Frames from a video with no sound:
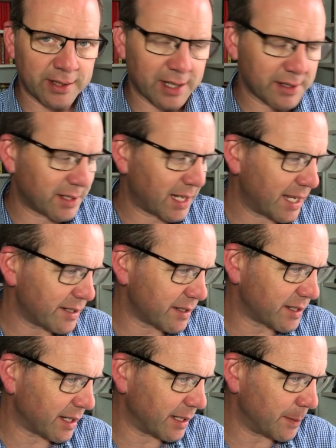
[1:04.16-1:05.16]
doesn't
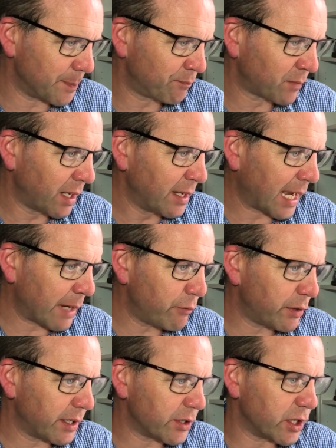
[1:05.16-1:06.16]
hesitate.
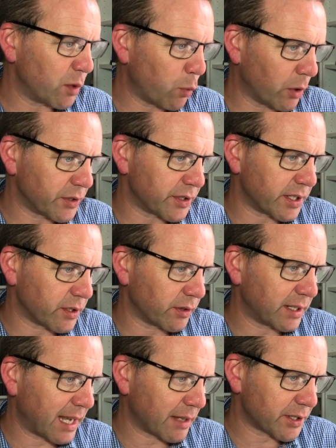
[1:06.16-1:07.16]
Everything she wants is on
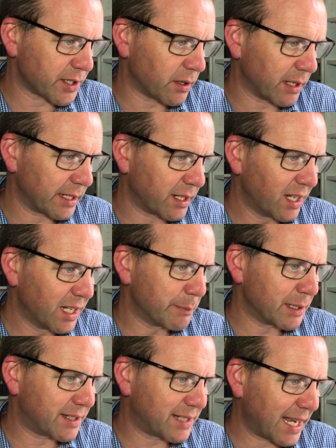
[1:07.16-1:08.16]
the outside,
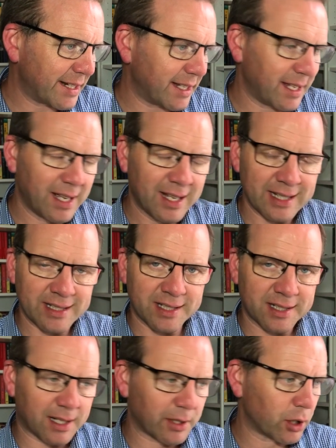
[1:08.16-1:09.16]
but Danny is
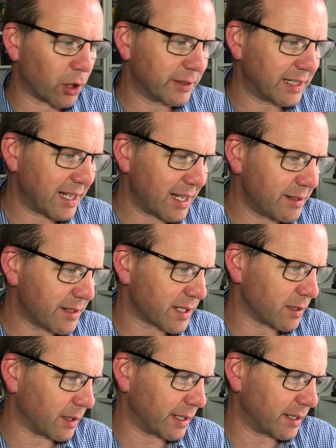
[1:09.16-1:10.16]
stuck on the
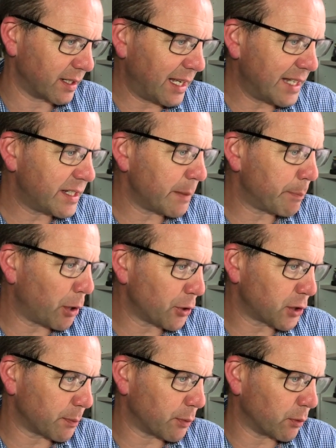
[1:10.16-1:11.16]
inside. Is it
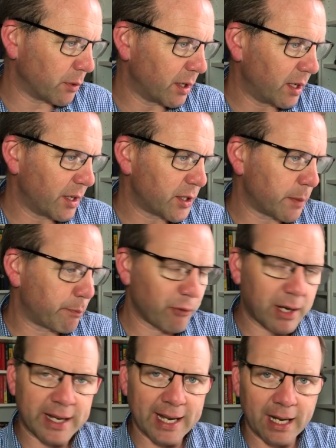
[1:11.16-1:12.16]
possible to
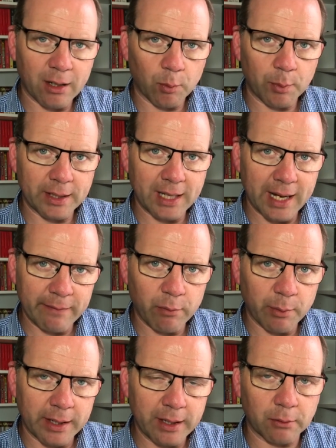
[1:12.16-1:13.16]
break out when
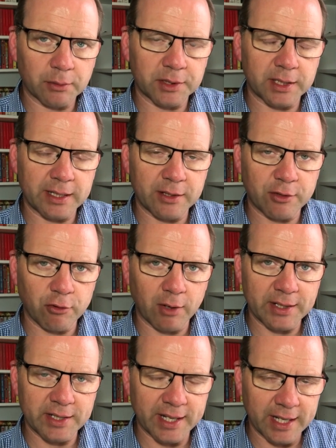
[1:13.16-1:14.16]
everyone else is
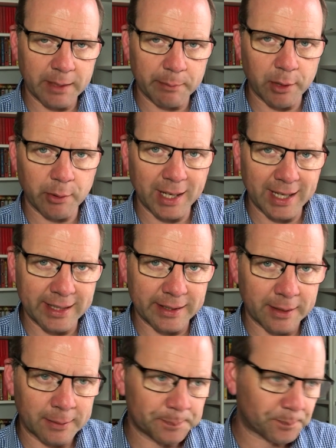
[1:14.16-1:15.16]
trying to keep you in?